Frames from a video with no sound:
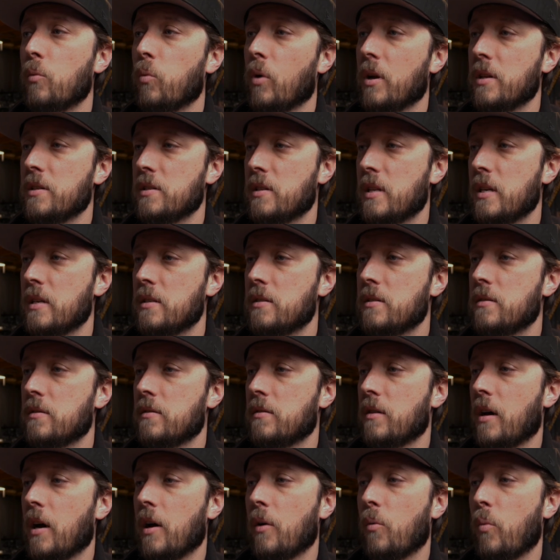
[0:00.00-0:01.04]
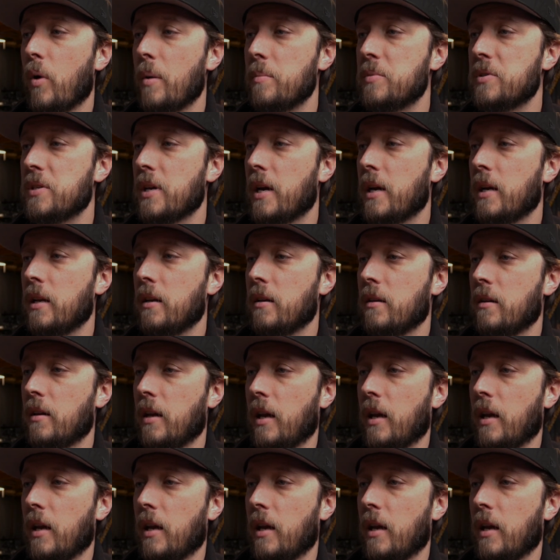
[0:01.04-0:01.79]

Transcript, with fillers: runs this website,